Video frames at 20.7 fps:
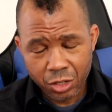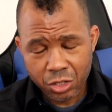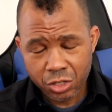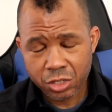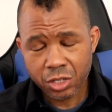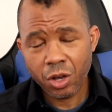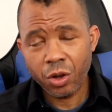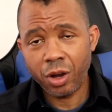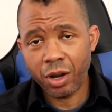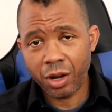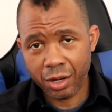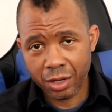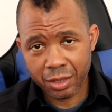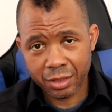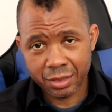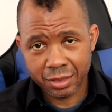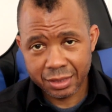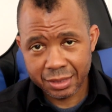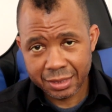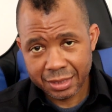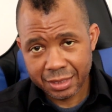So
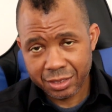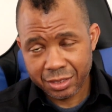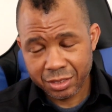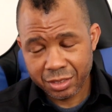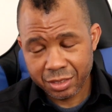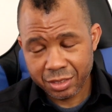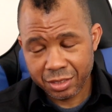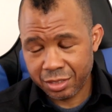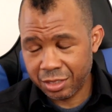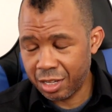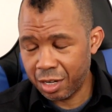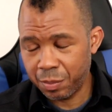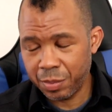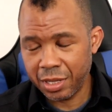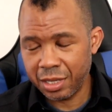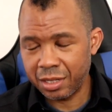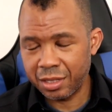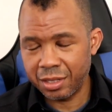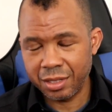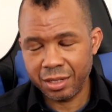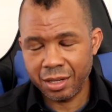hard. It's going to
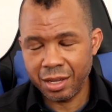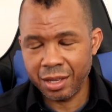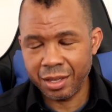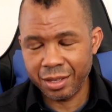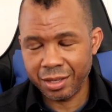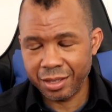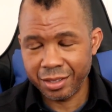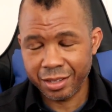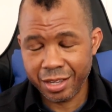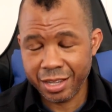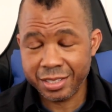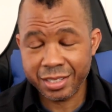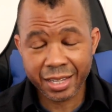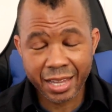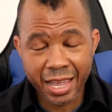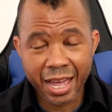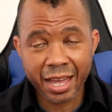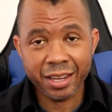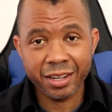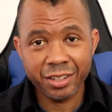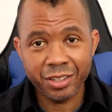be, because
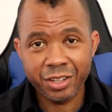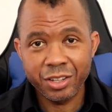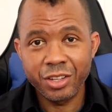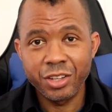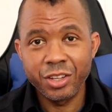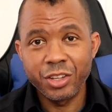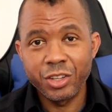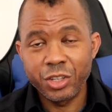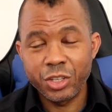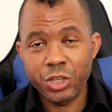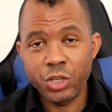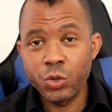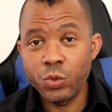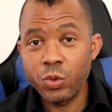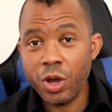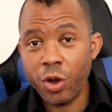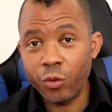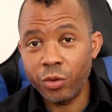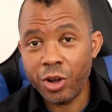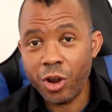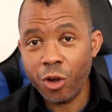again, you
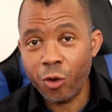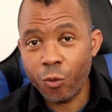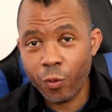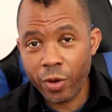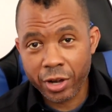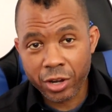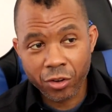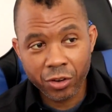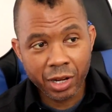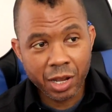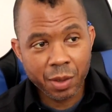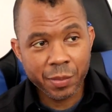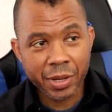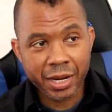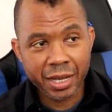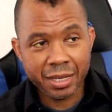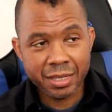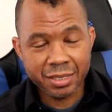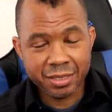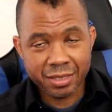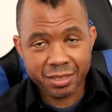don't know where your limit
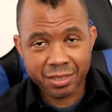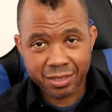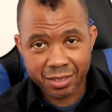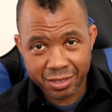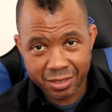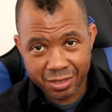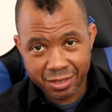is,